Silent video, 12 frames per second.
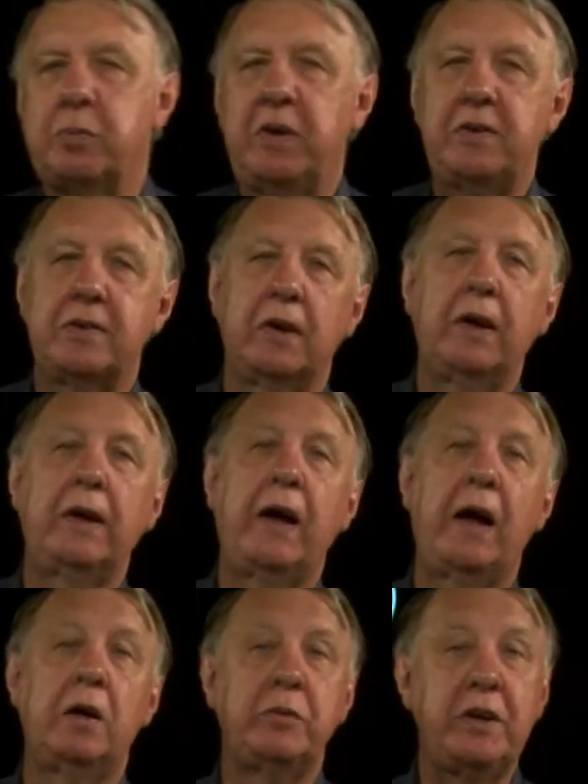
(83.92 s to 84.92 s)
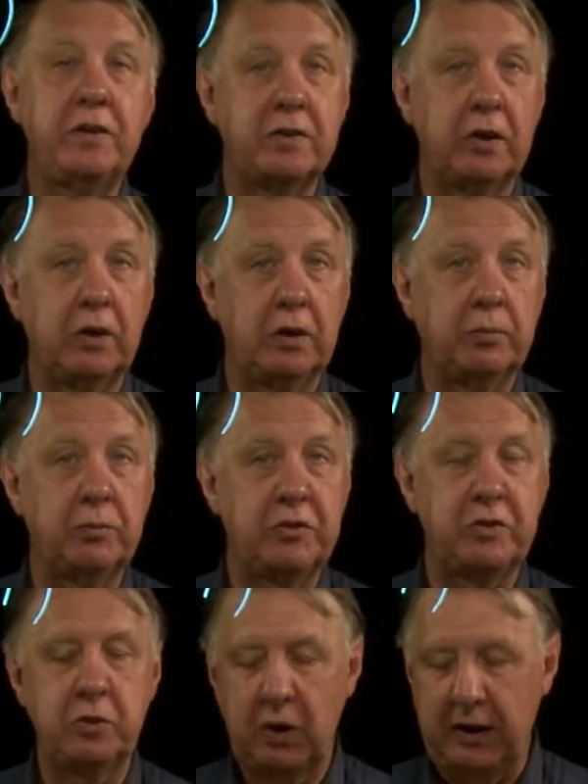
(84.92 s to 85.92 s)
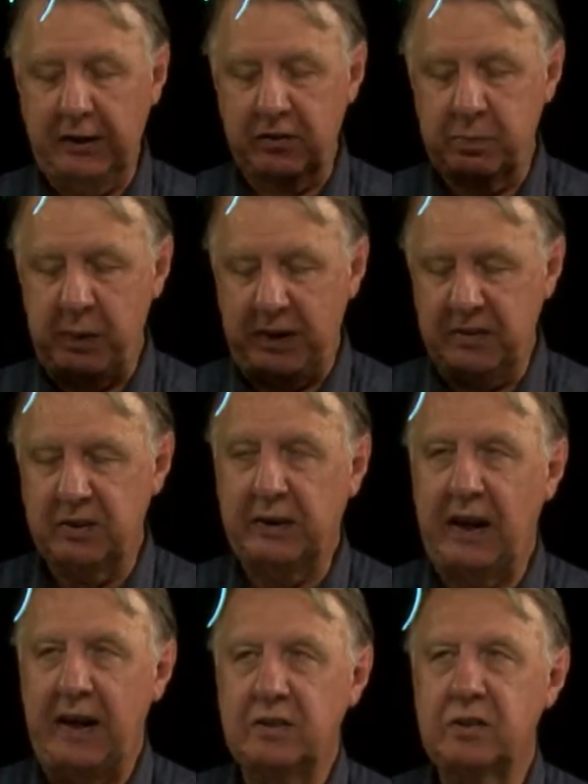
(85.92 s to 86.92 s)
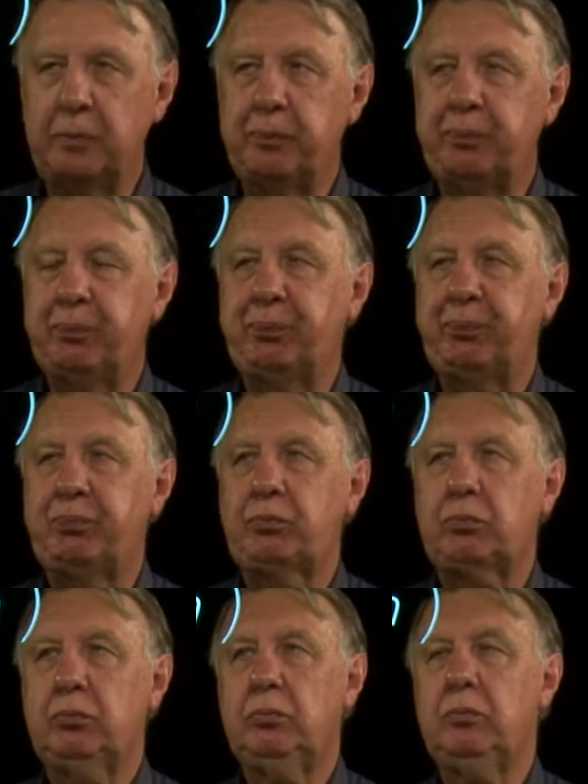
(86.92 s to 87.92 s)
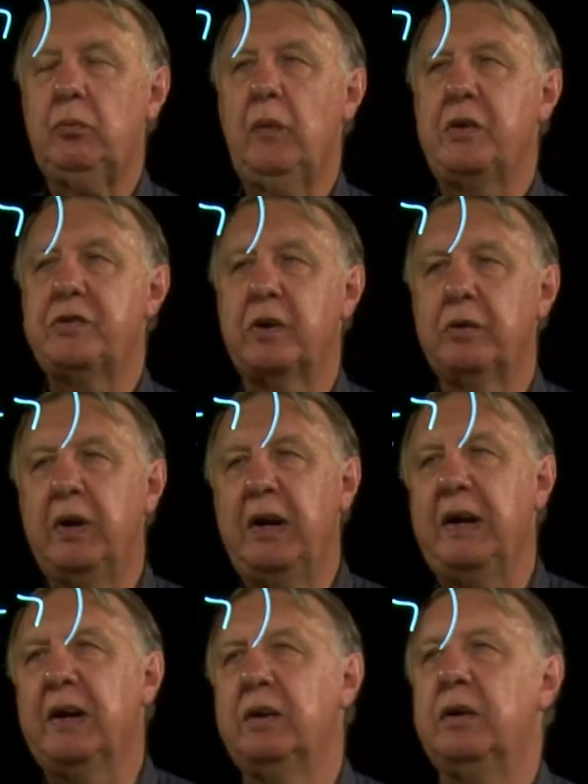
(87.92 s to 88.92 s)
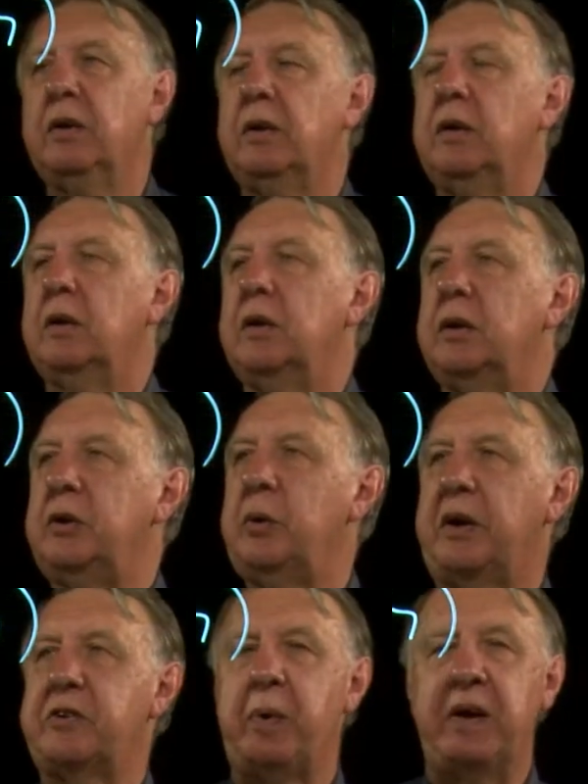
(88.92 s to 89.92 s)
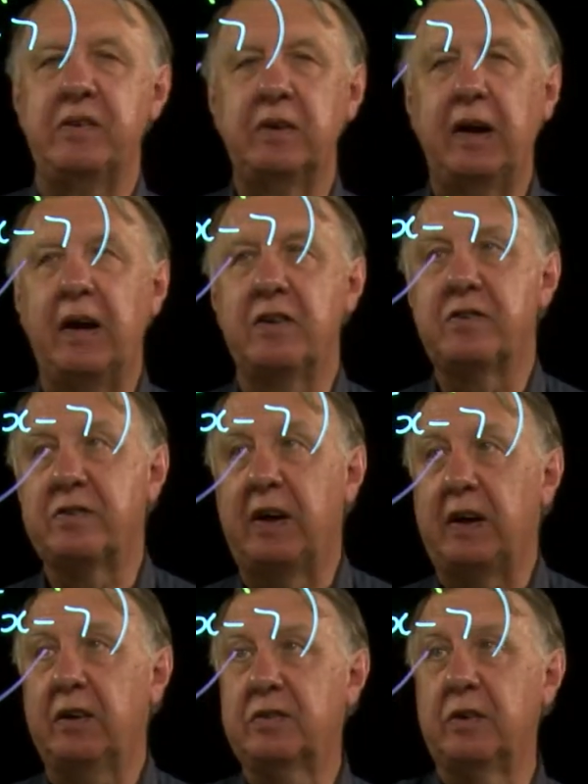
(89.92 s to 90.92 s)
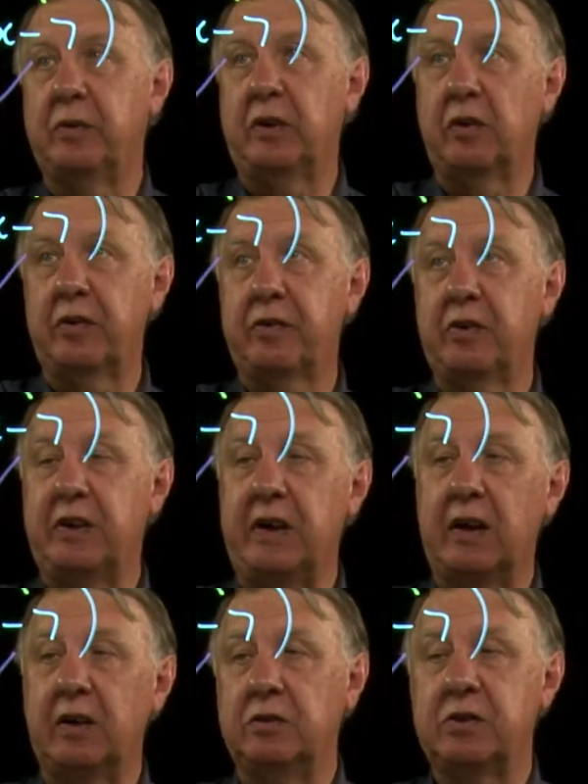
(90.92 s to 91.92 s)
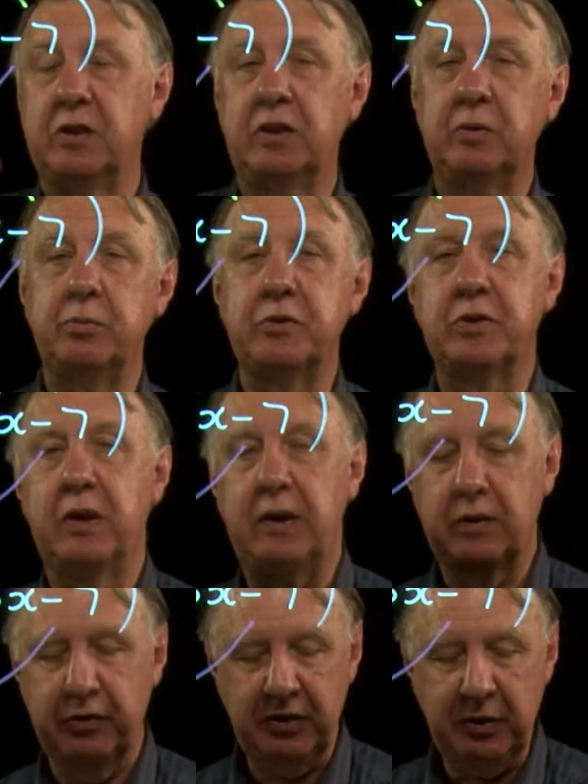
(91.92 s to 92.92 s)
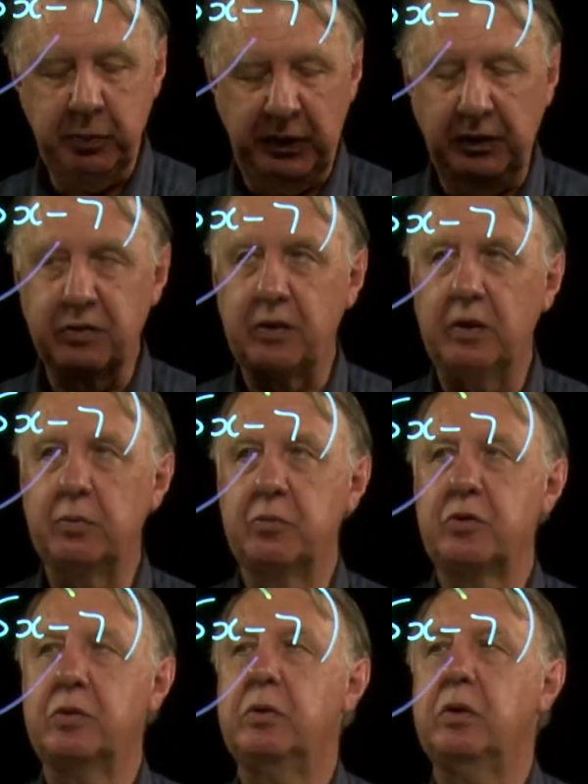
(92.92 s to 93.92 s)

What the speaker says: be saying, how many terms do I expect to get? So here, you expect to get six. So we got three yellow terms and three pink terms.